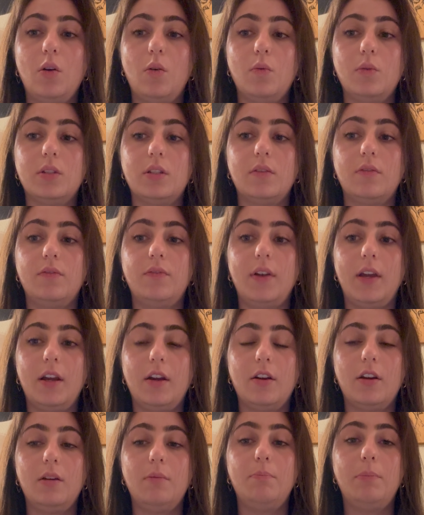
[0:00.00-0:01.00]
was a
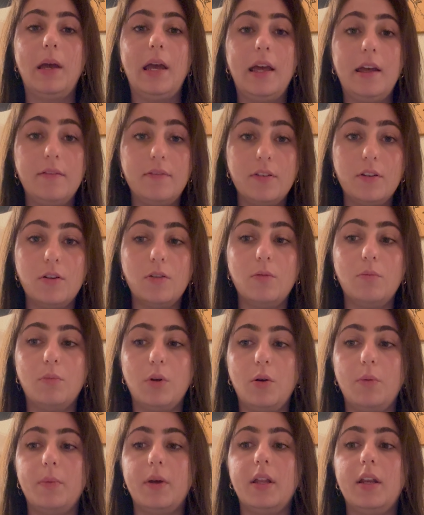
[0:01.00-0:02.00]
very pivotal
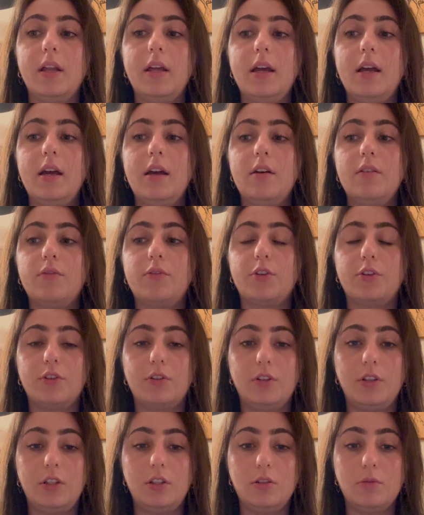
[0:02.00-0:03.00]
moment for
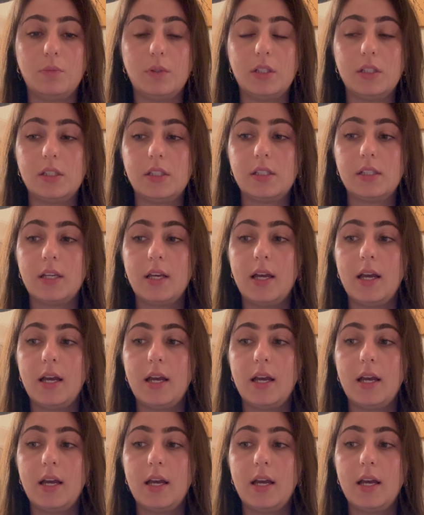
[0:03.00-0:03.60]
early humans.